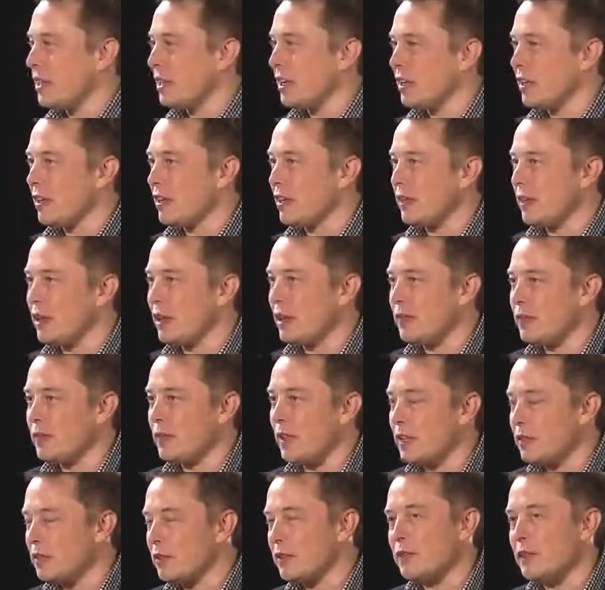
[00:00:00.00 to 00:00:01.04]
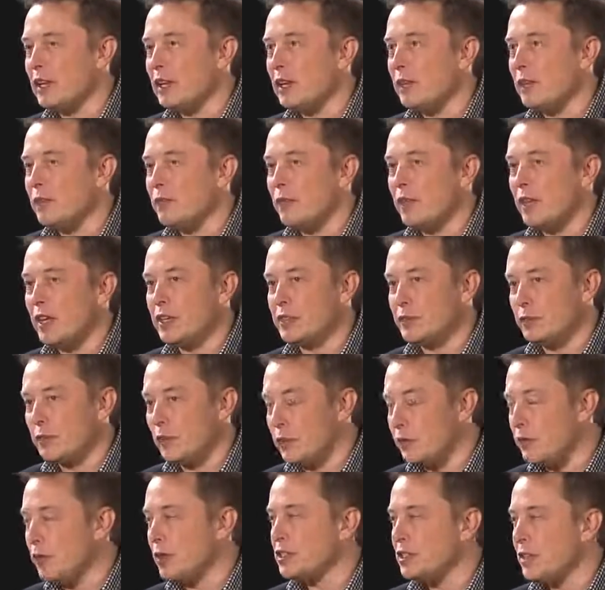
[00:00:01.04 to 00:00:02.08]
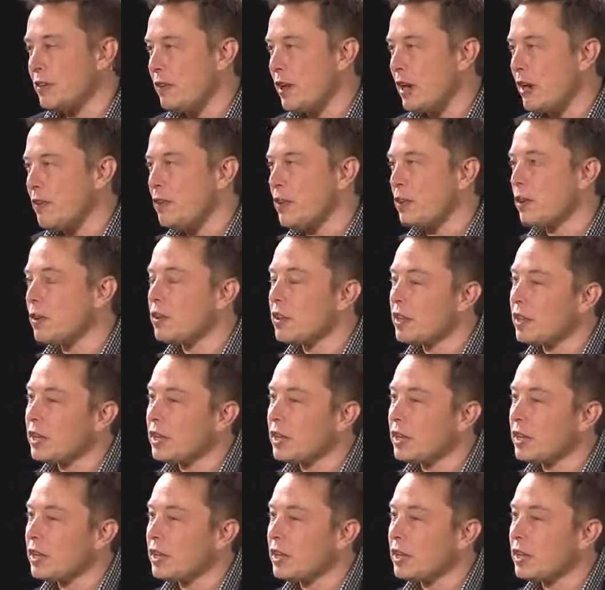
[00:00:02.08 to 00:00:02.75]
think that is for the first time ever,